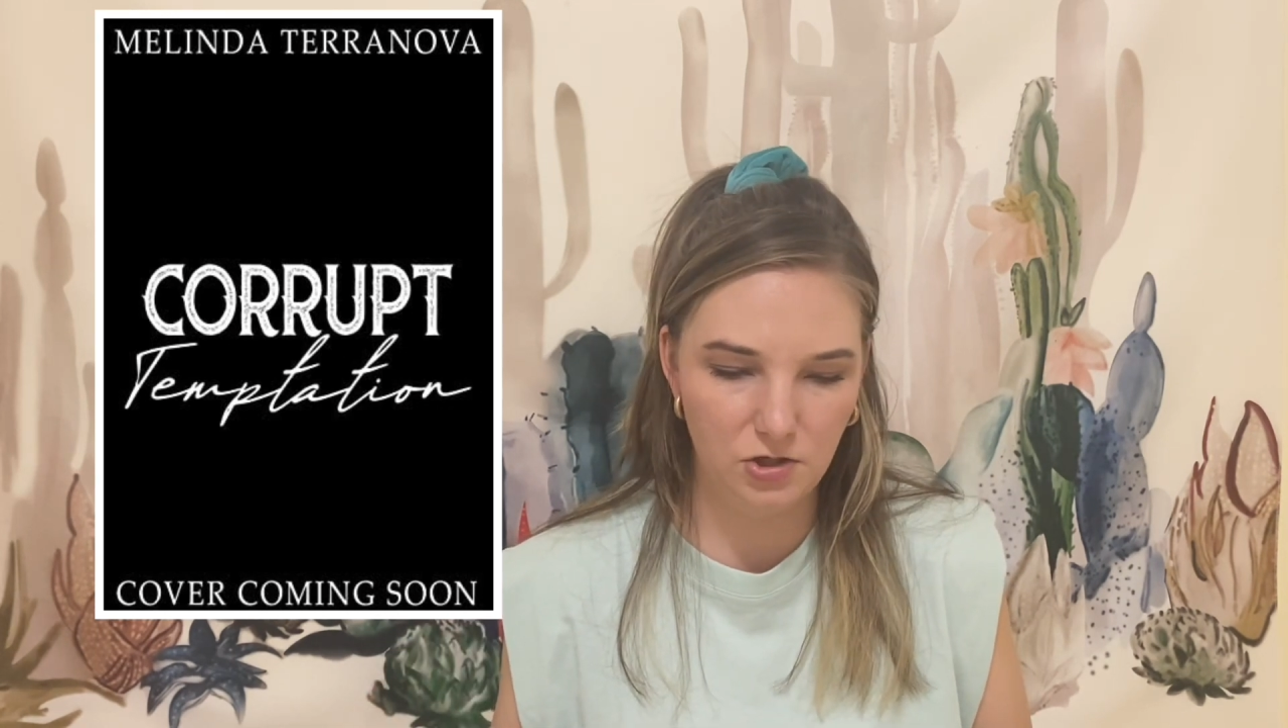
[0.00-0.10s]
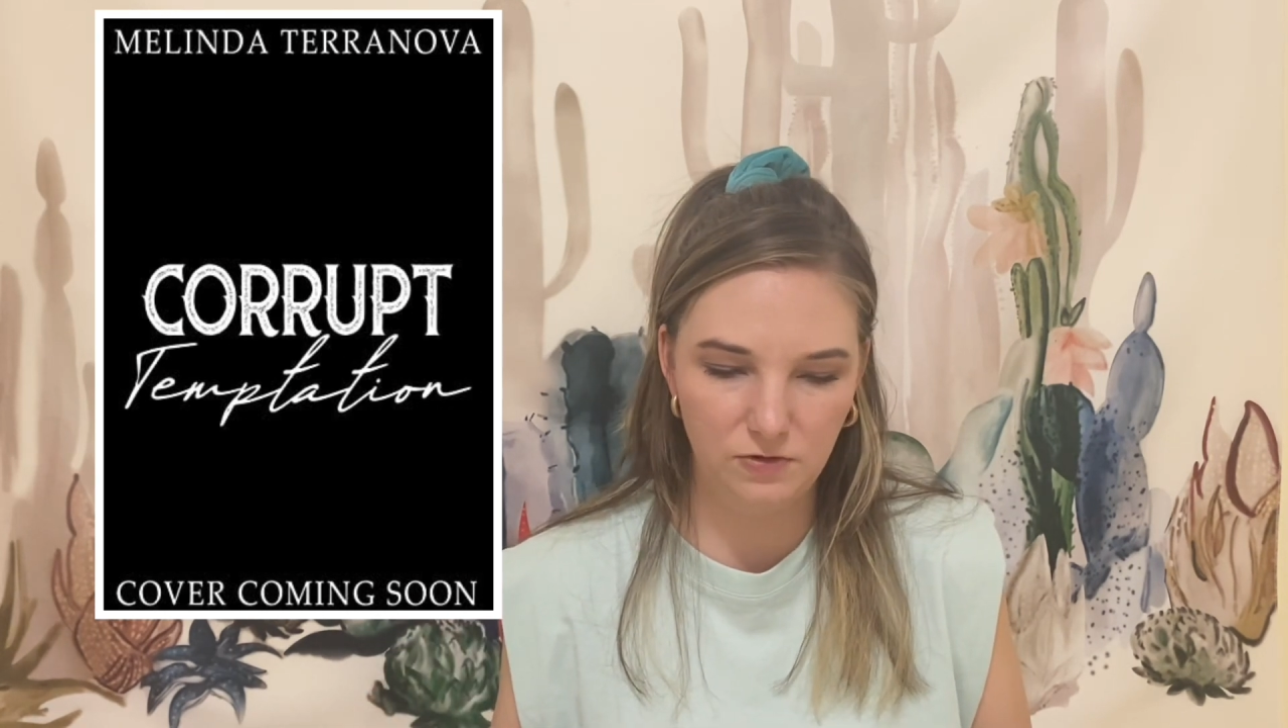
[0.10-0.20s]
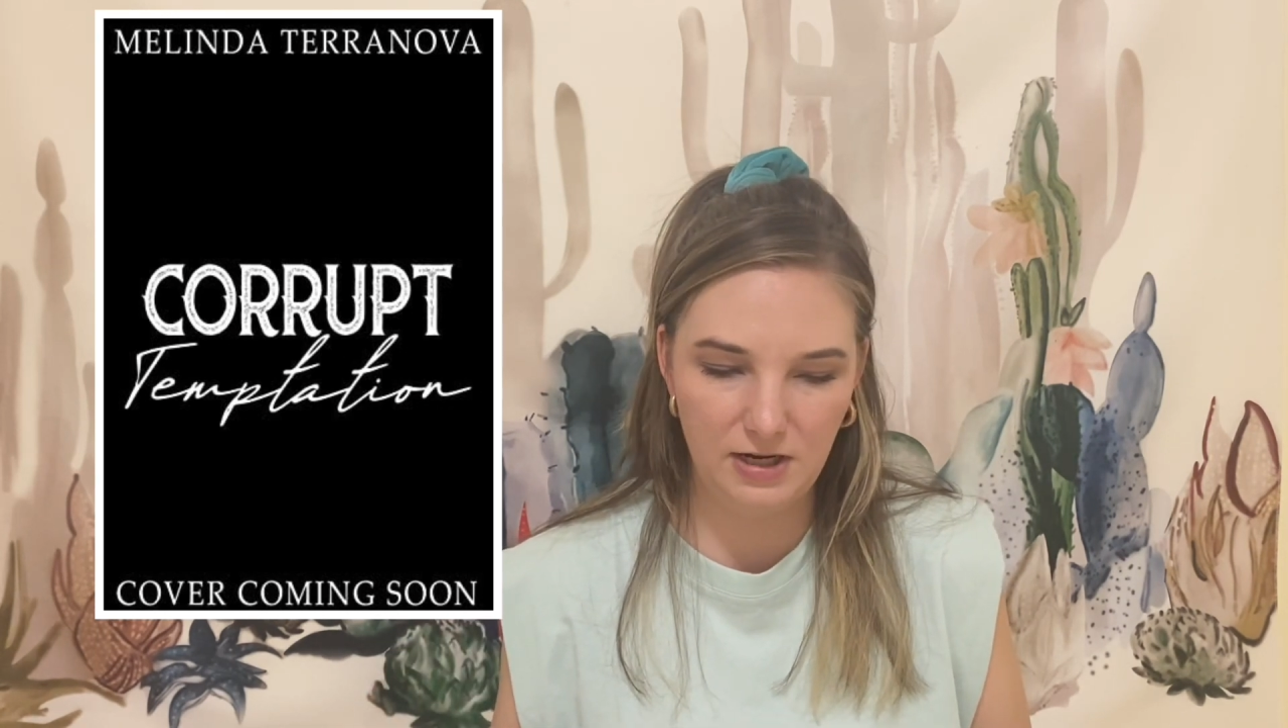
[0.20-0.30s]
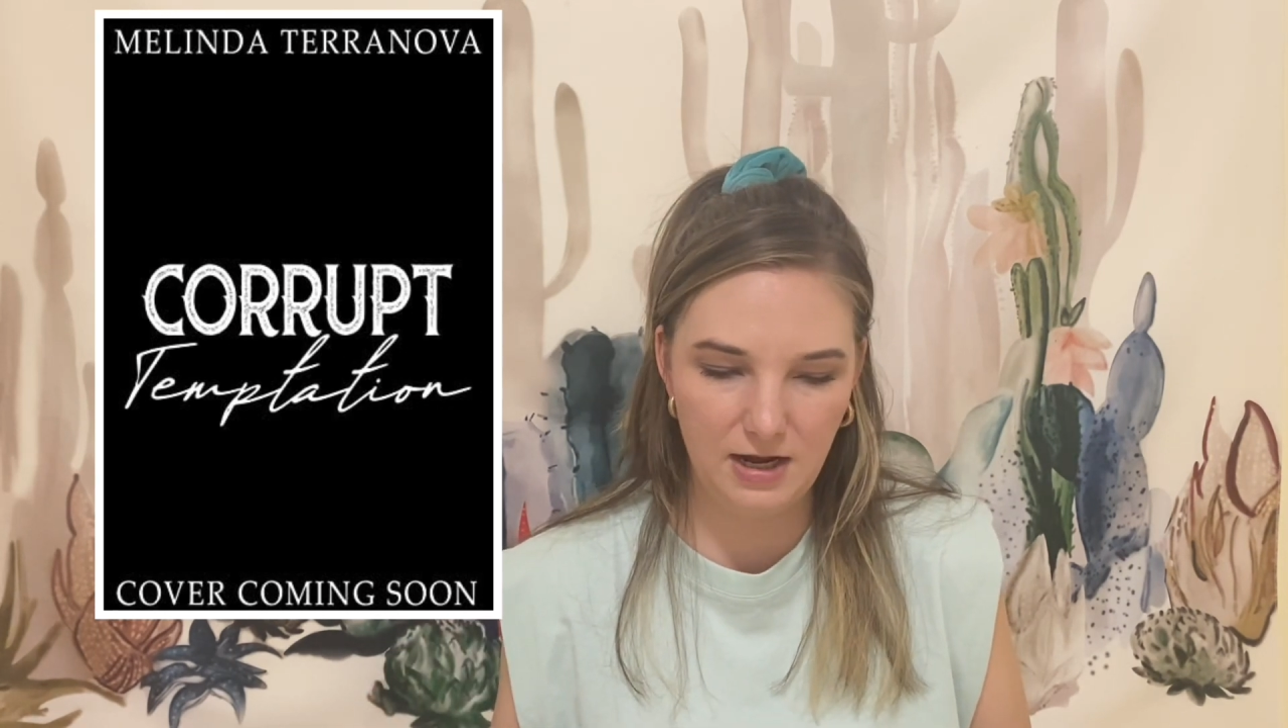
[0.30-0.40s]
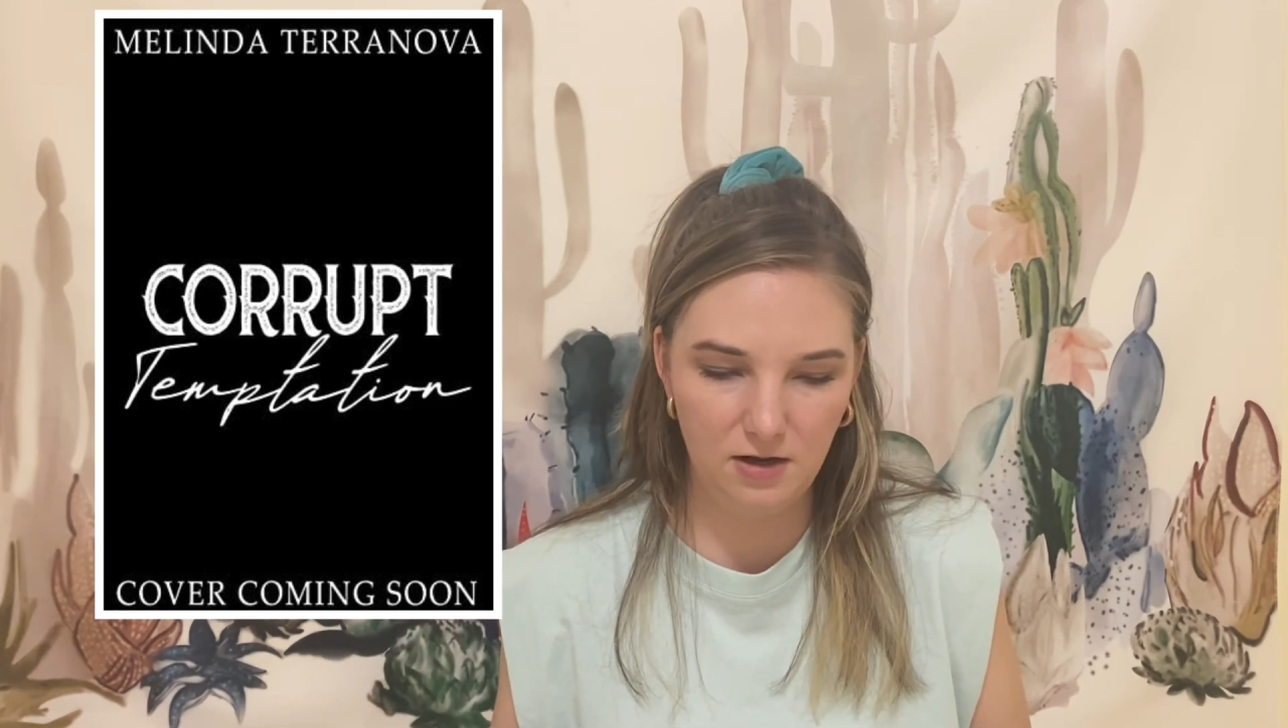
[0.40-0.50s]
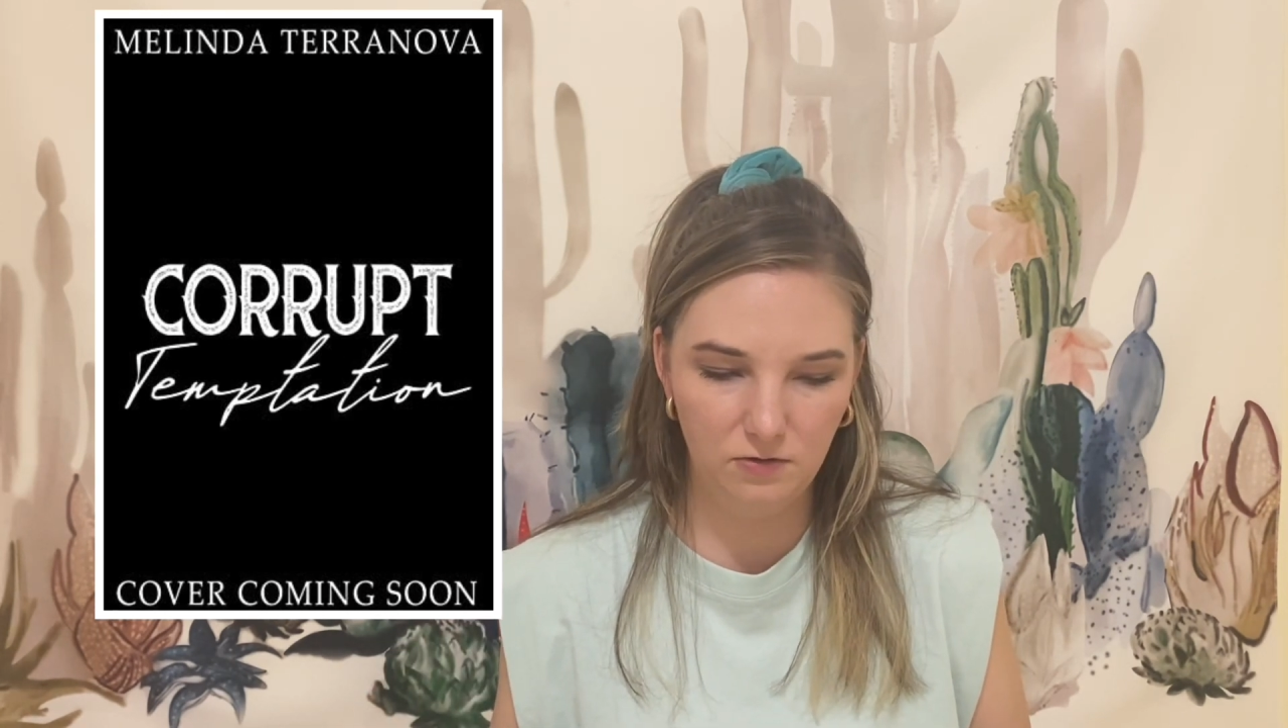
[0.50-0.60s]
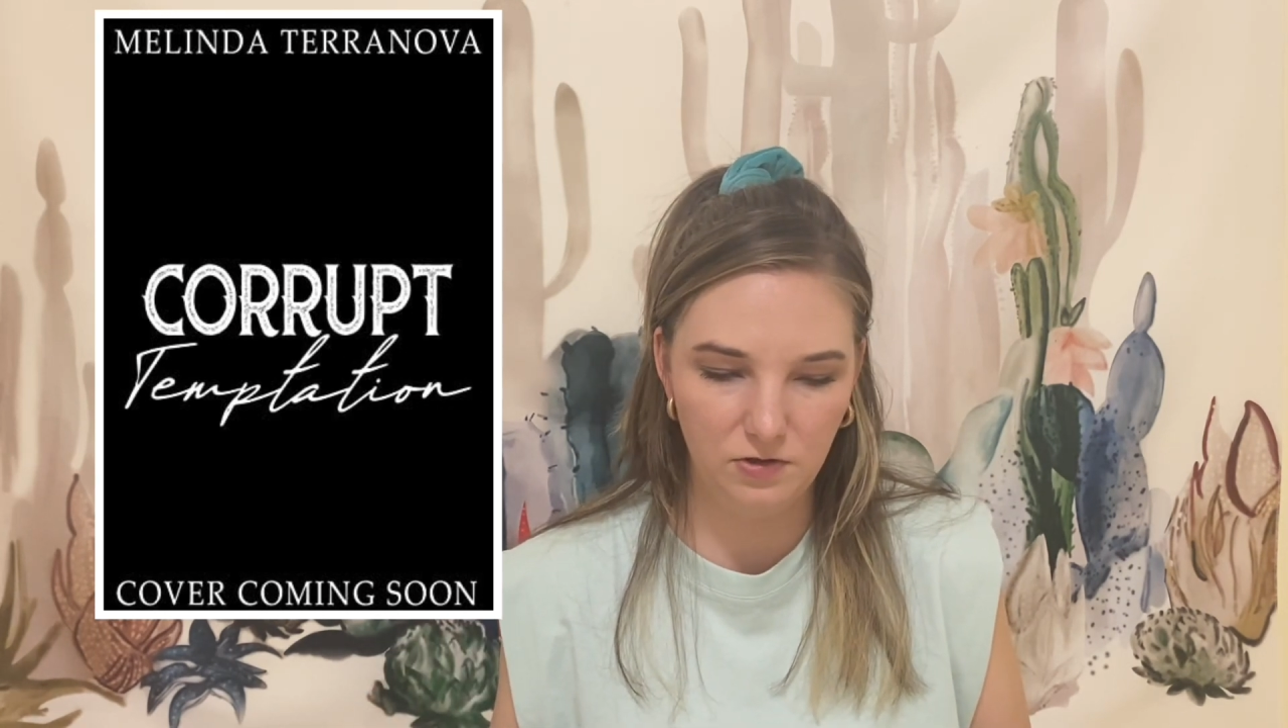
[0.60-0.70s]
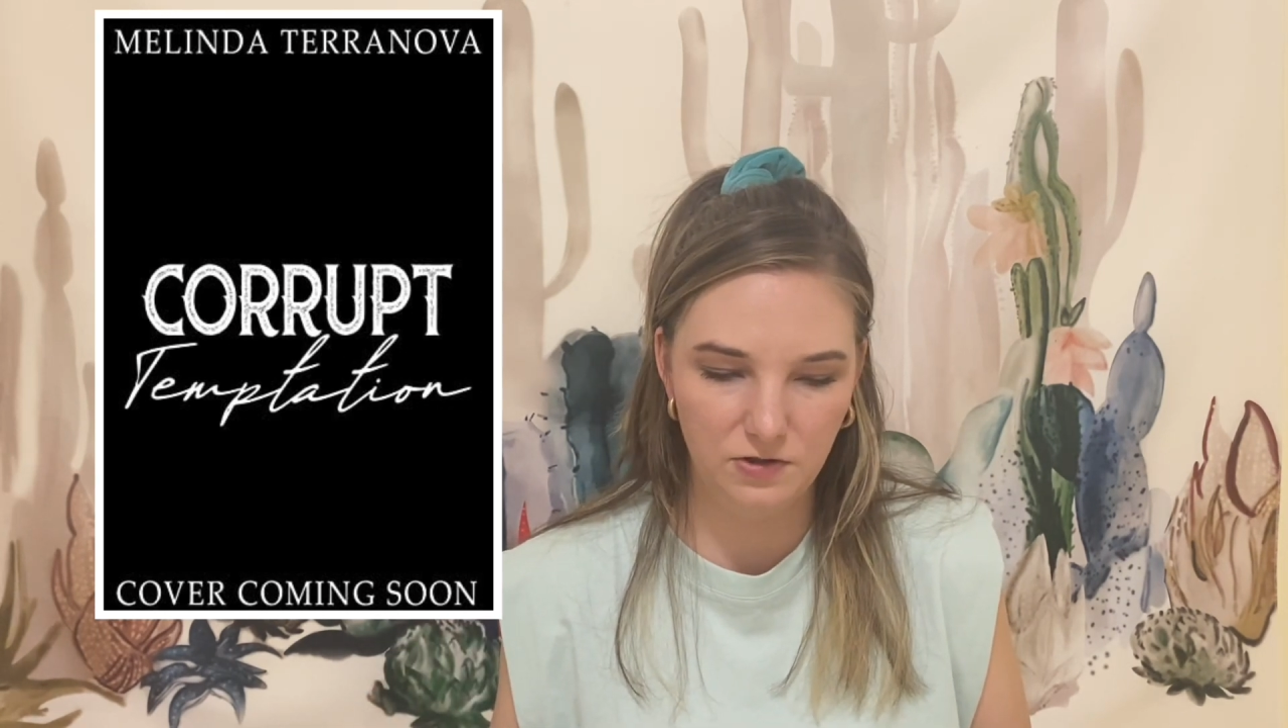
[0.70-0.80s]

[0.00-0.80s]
new town, new